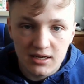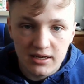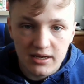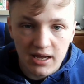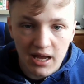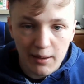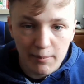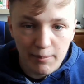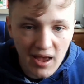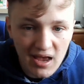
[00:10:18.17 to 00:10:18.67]

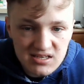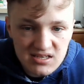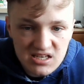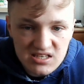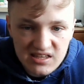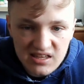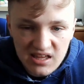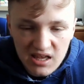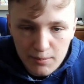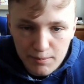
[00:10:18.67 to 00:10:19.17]
PES
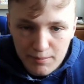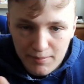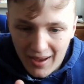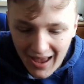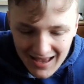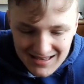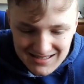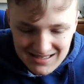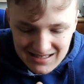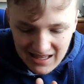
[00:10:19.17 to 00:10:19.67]

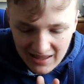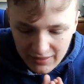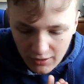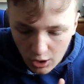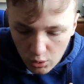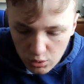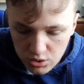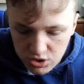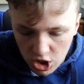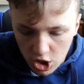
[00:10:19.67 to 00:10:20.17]
is like the
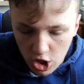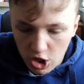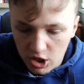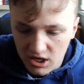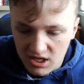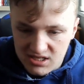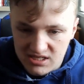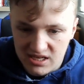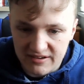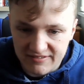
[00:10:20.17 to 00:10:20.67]

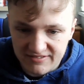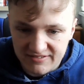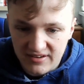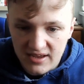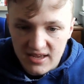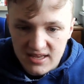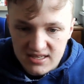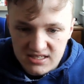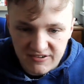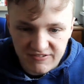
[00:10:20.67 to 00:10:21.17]
alternative
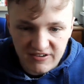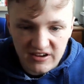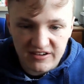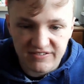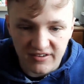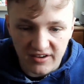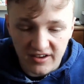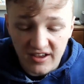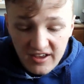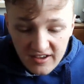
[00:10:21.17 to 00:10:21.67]
to
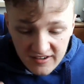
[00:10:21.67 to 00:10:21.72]
FIFA.